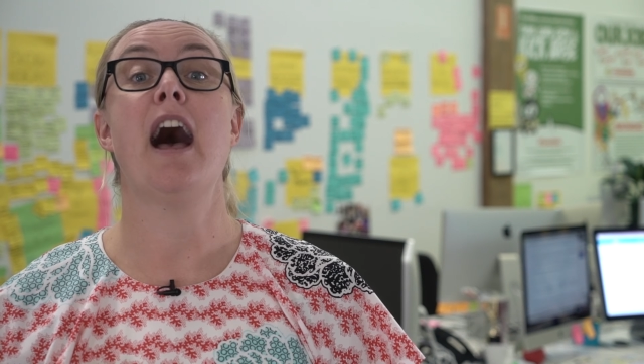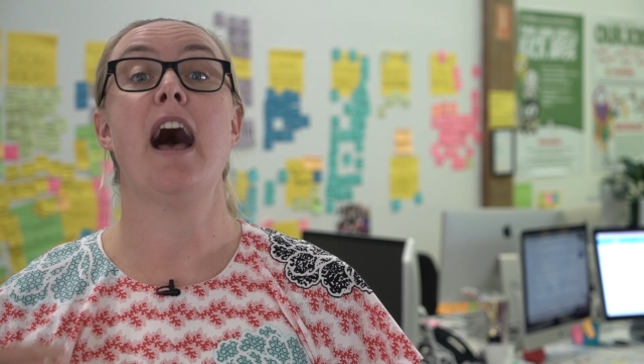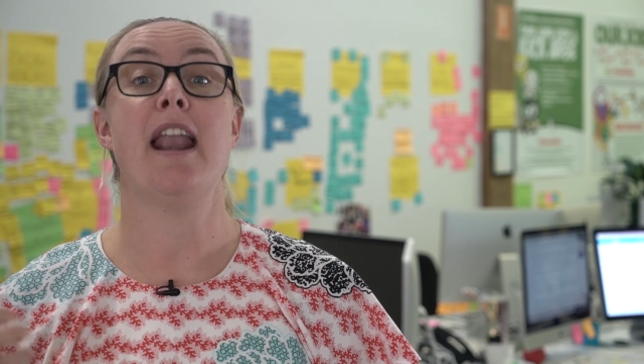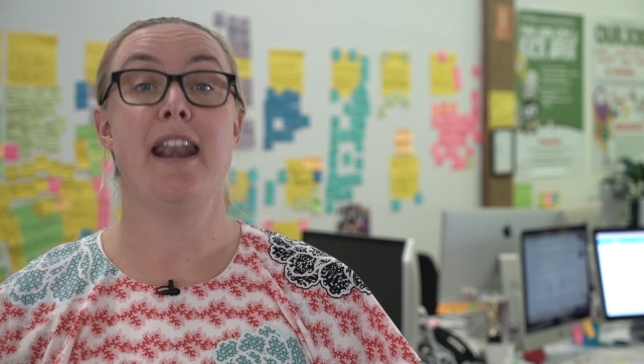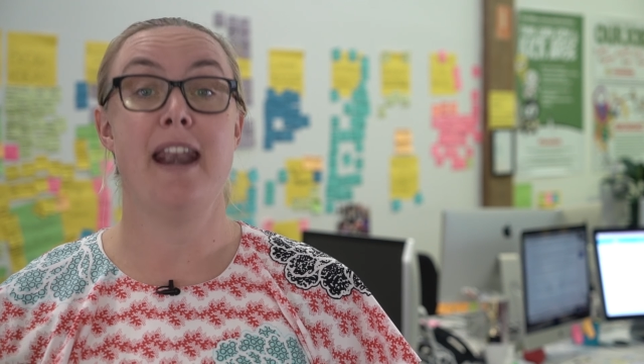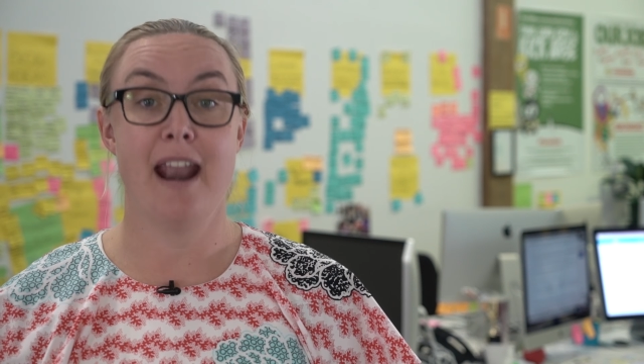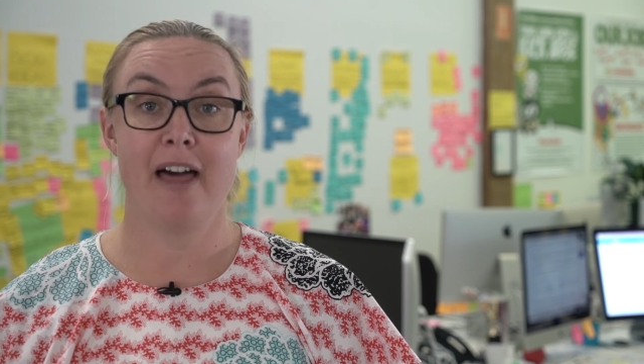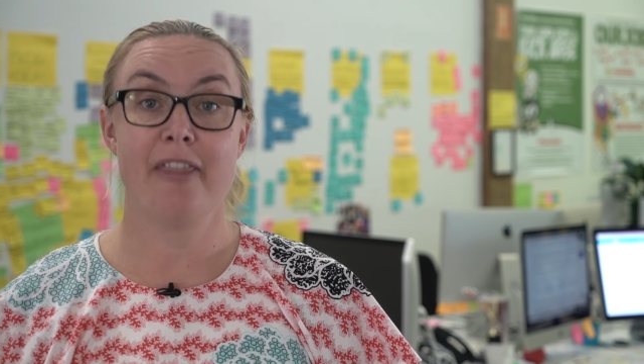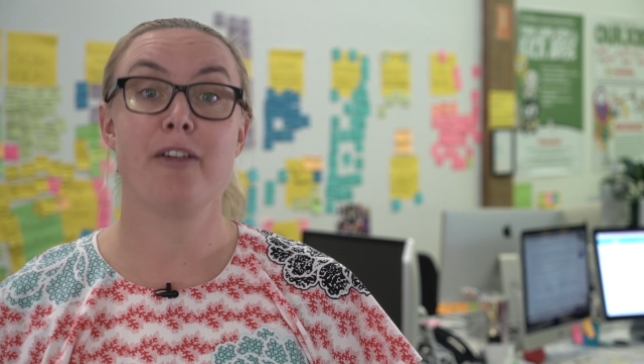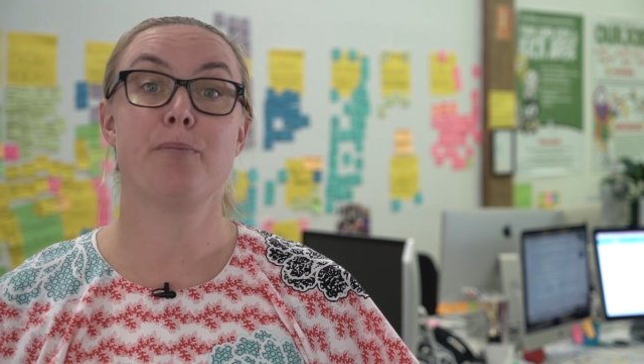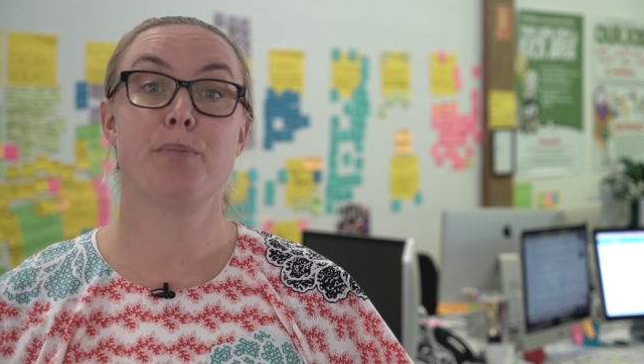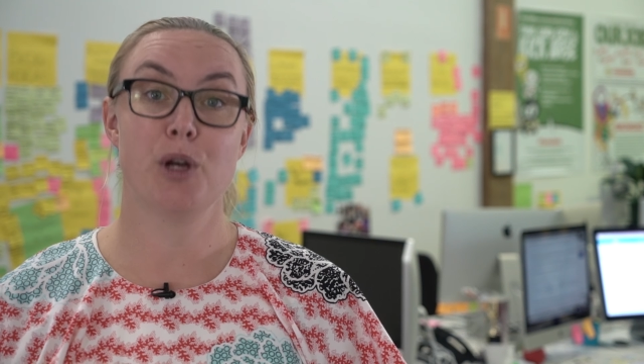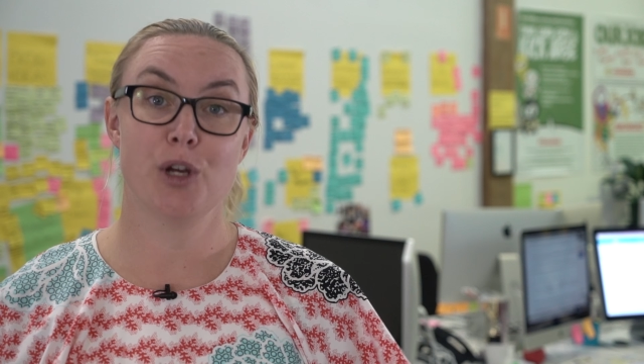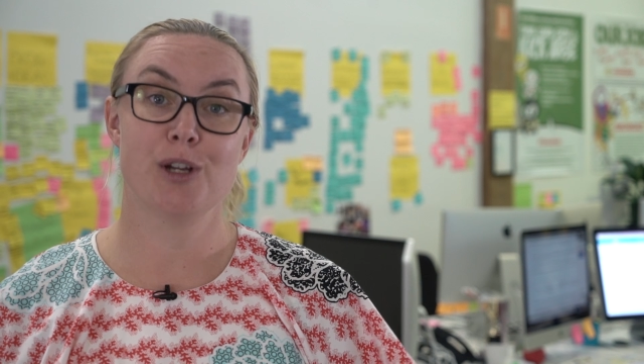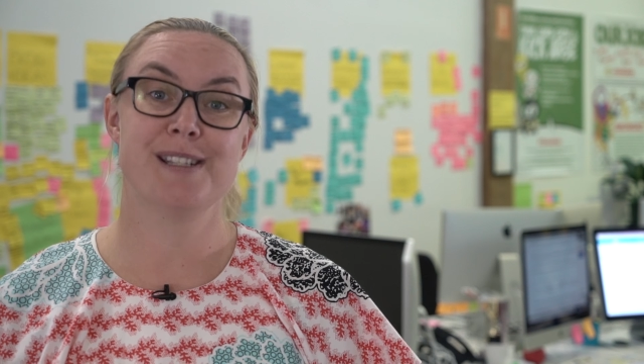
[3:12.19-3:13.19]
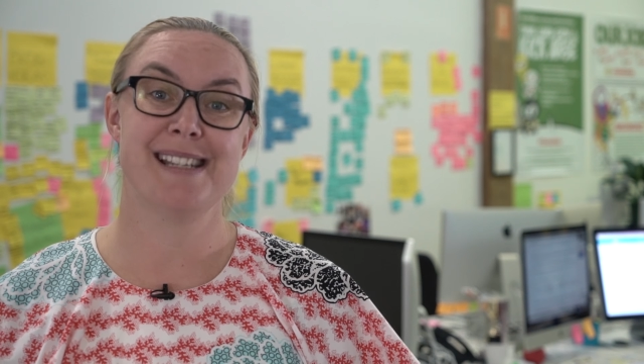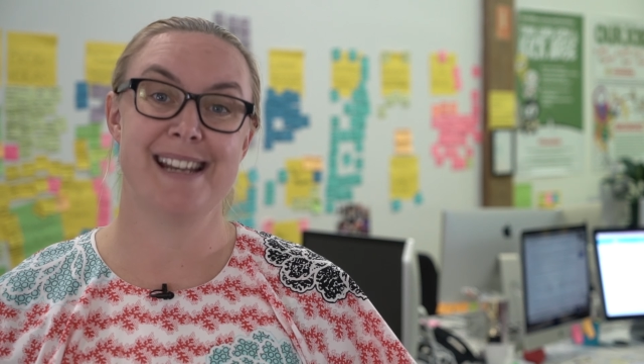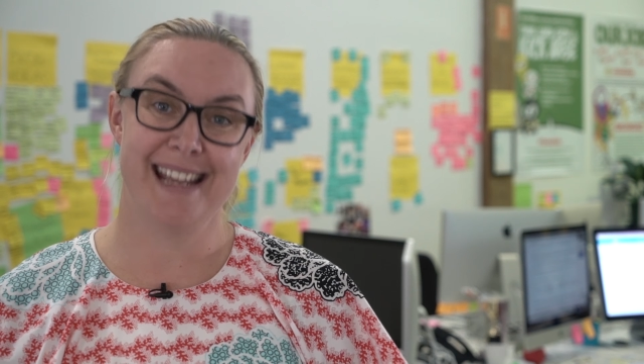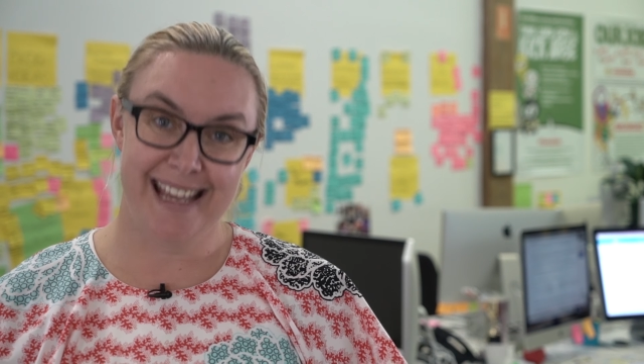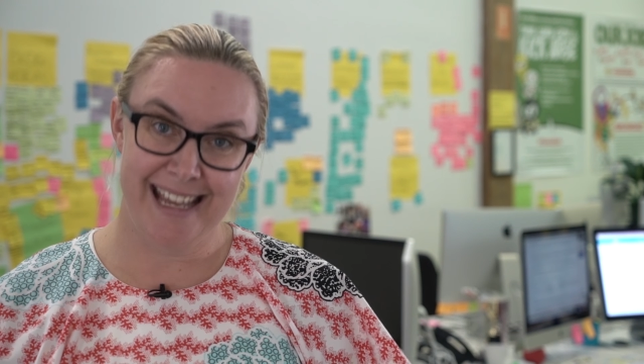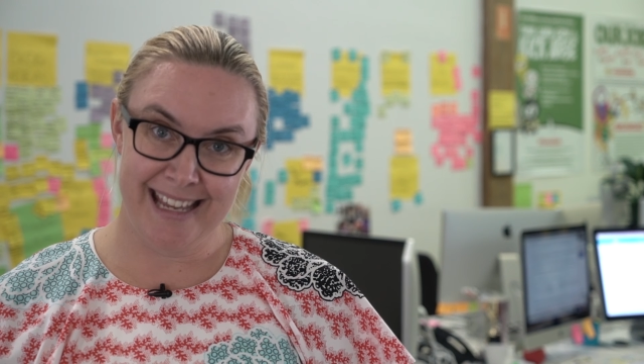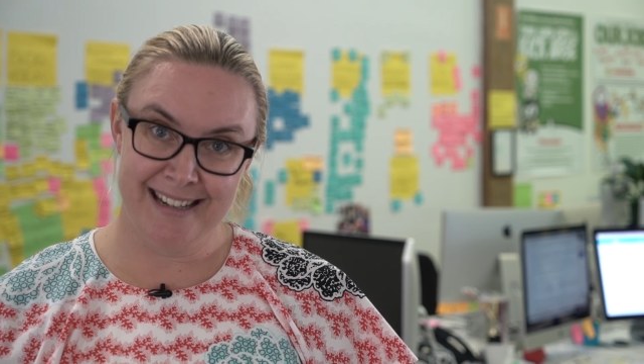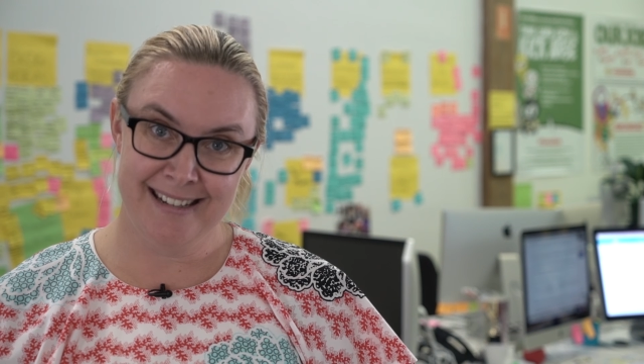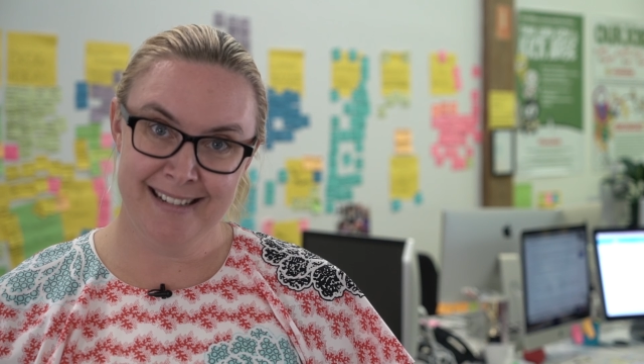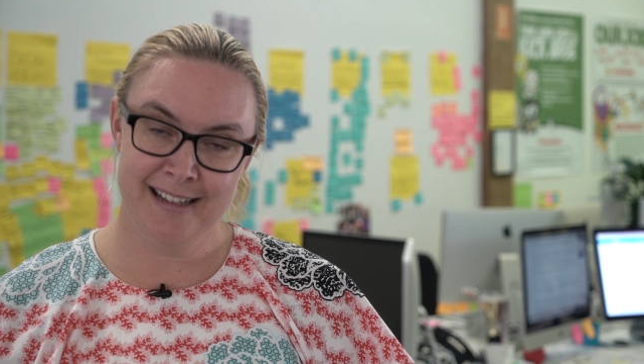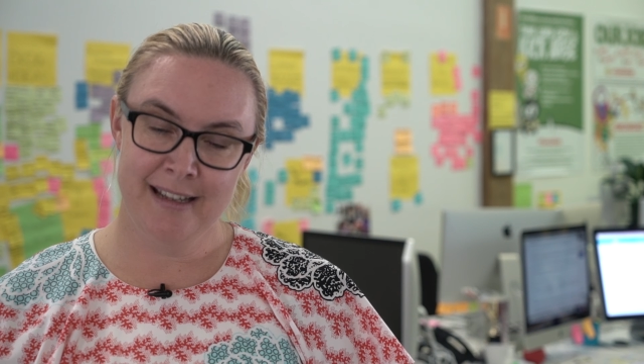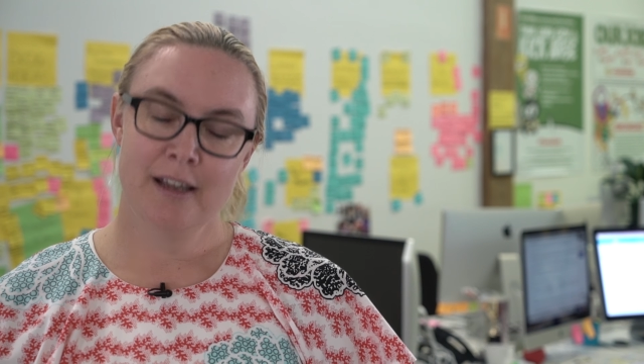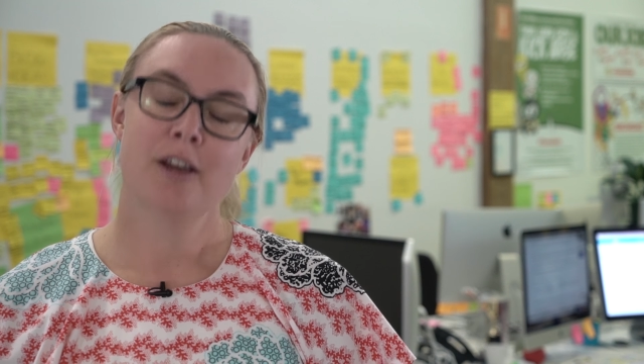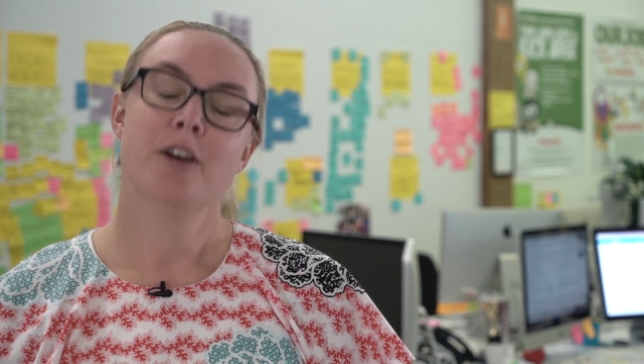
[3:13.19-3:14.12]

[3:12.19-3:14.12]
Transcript: another person in